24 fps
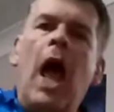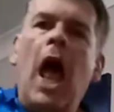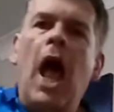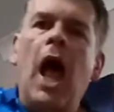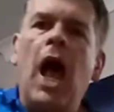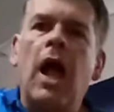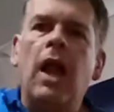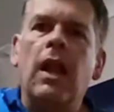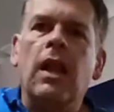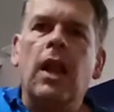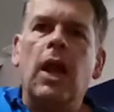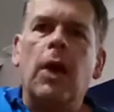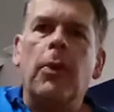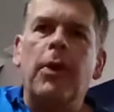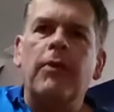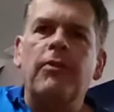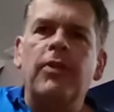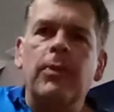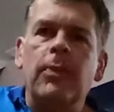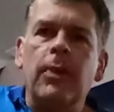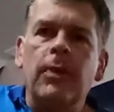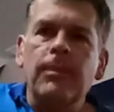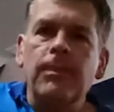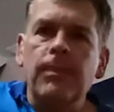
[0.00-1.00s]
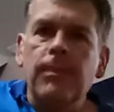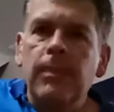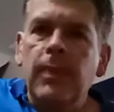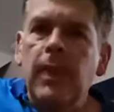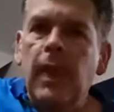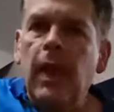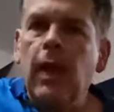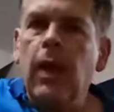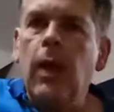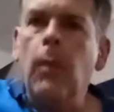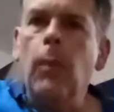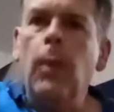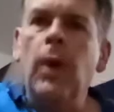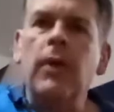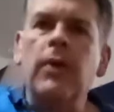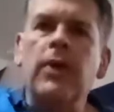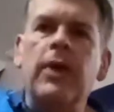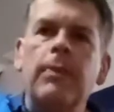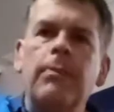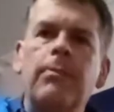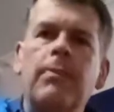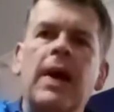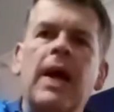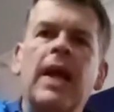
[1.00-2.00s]
Hello everyone,
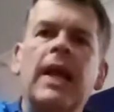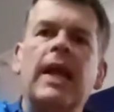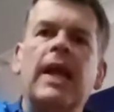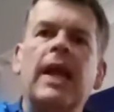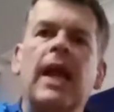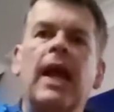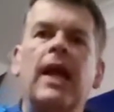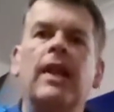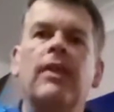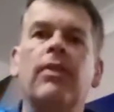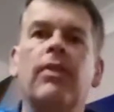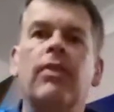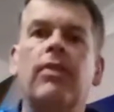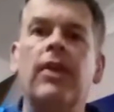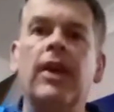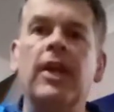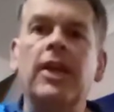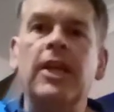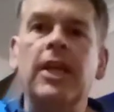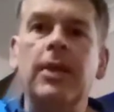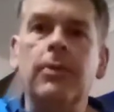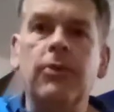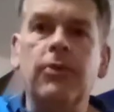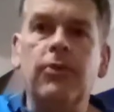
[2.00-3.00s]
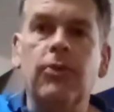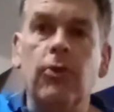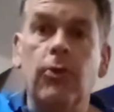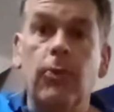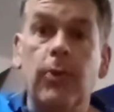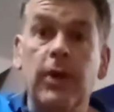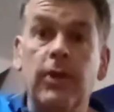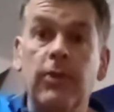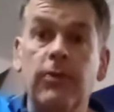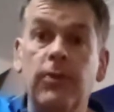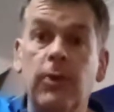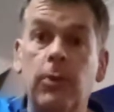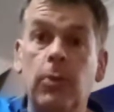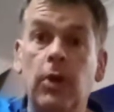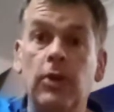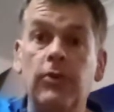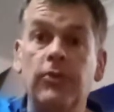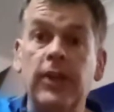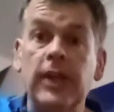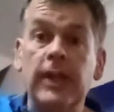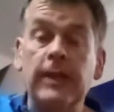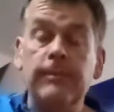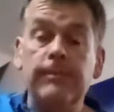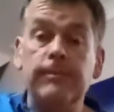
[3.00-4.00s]
welcome back and thank you as always for
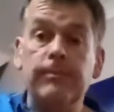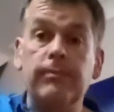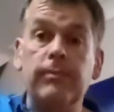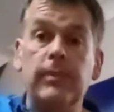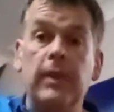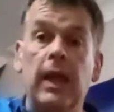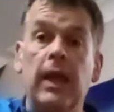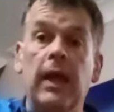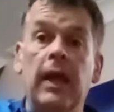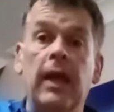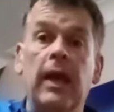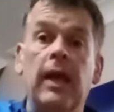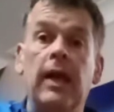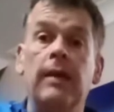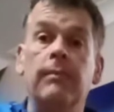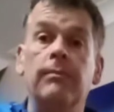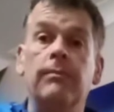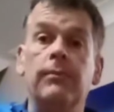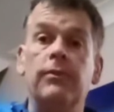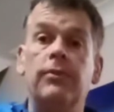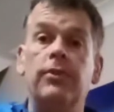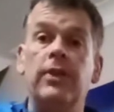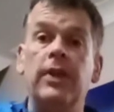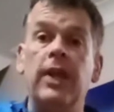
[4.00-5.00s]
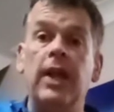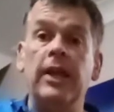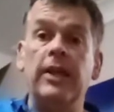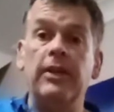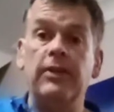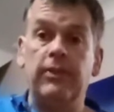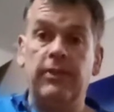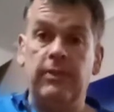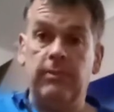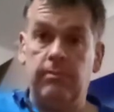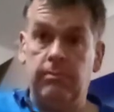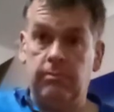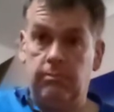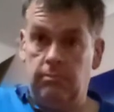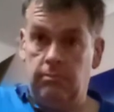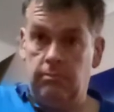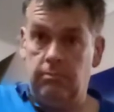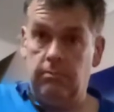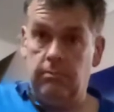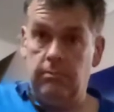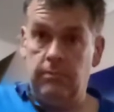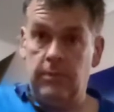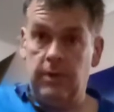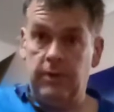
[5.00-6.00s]
watching. Tonight,
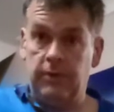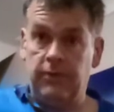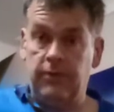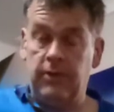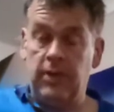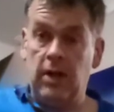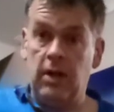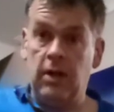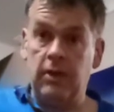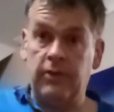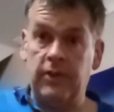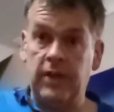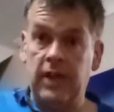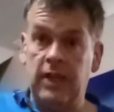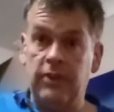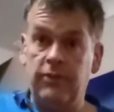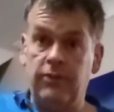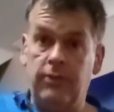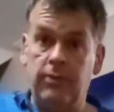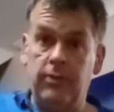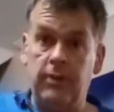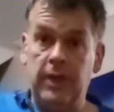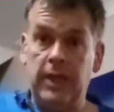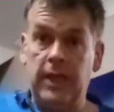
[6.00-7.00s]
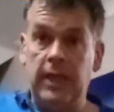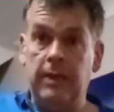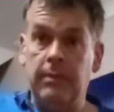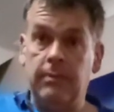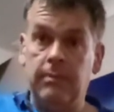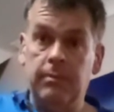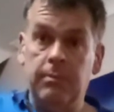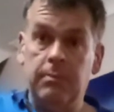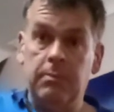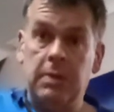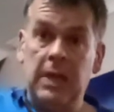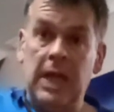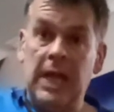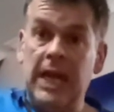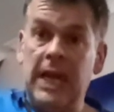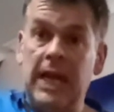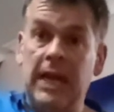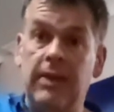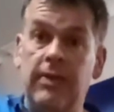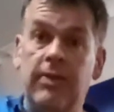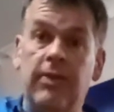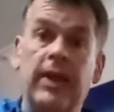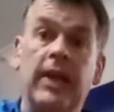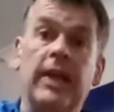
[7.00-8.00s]
start actually
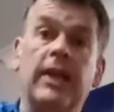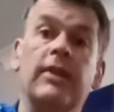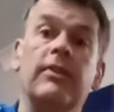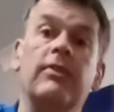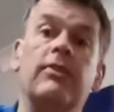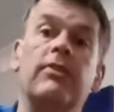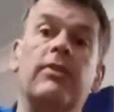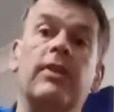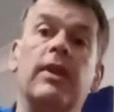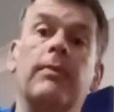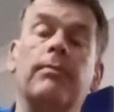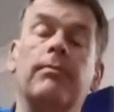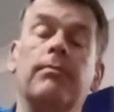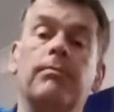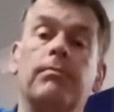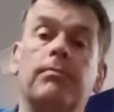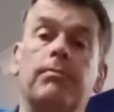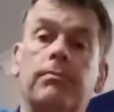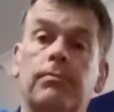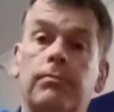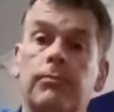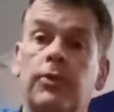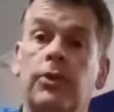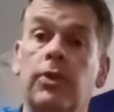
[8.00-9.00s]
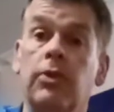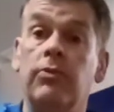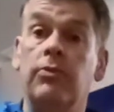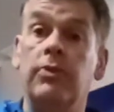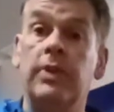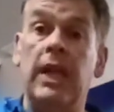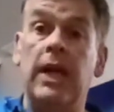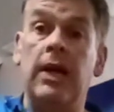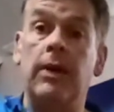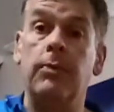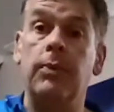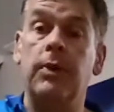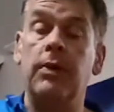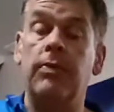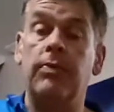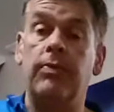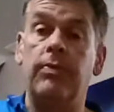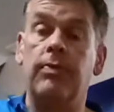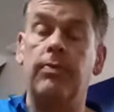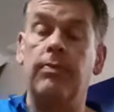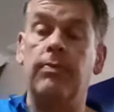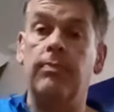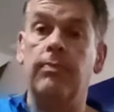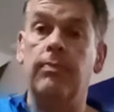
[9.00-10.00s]
playing things. I'm done now with,
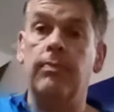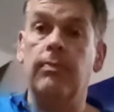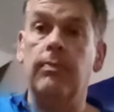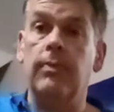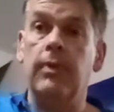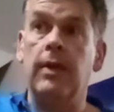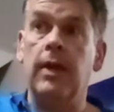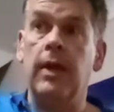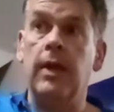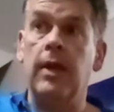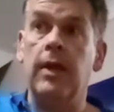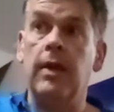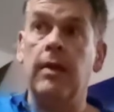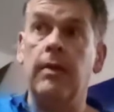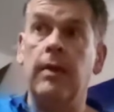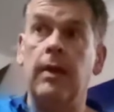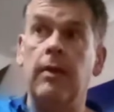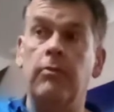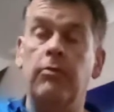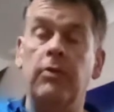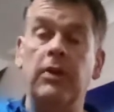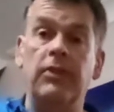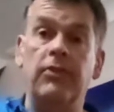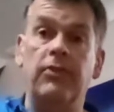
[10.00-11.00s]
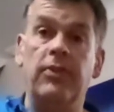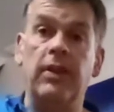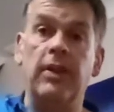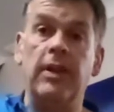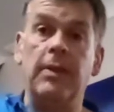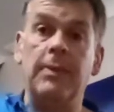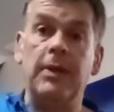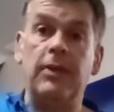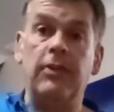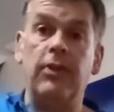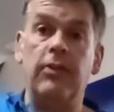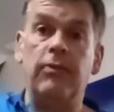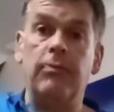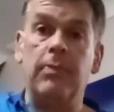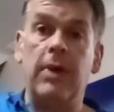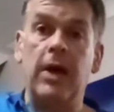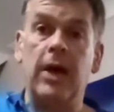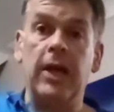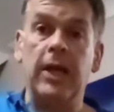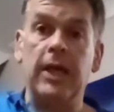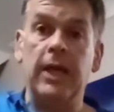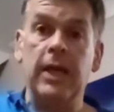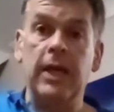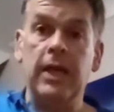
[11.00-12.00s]
I've reached the limit of
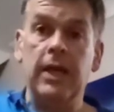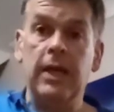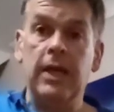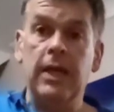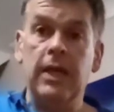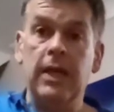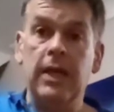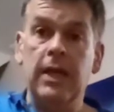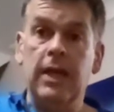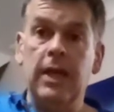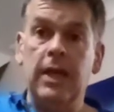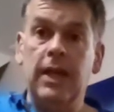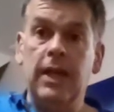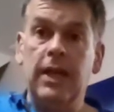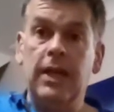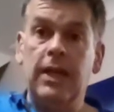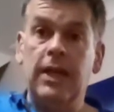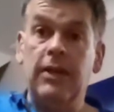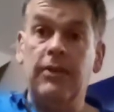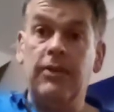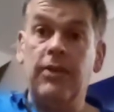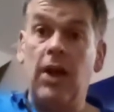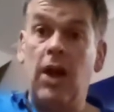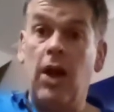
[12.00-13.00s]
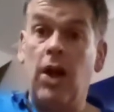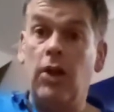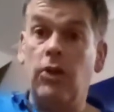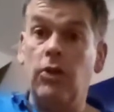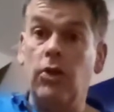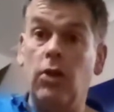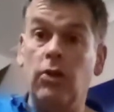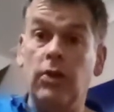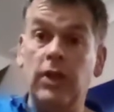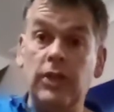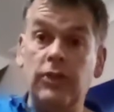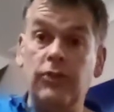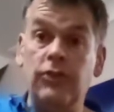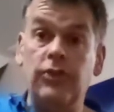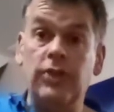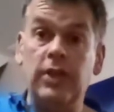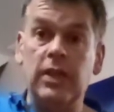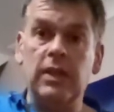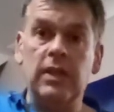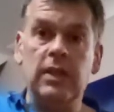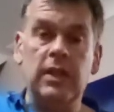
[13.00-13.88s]
my guitar knowledge,